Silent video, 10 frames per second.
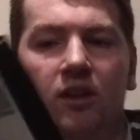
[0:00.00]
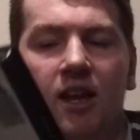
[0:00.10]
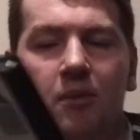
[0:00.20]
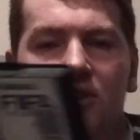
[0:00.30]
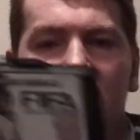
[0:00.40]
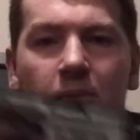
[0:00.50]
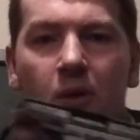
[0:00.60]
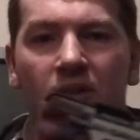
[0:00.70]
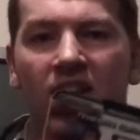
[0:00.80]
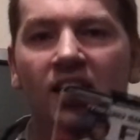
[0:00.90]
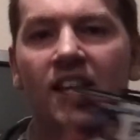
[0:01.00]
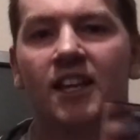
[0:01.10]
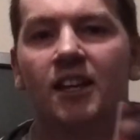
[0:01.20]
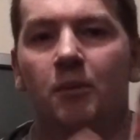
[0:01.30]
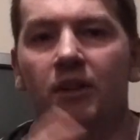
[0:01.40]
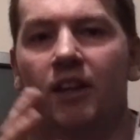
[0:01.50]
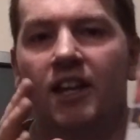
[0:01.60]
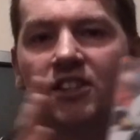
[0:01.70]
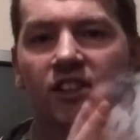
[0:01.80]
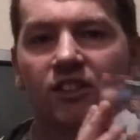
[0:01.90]
So the time this came out in
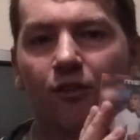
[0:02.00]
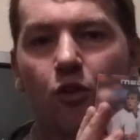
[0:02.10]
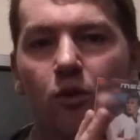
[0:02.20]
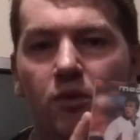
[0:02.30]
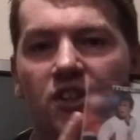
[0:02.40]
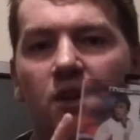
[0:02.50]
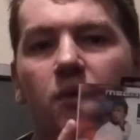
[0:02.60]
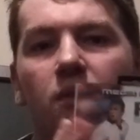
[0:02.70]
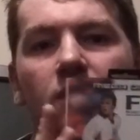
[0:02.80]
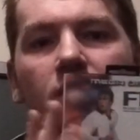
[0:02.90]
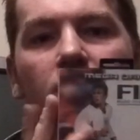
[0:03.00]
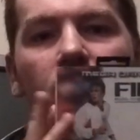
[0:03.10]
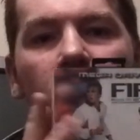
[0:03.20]
'98, I mean the N64 was out,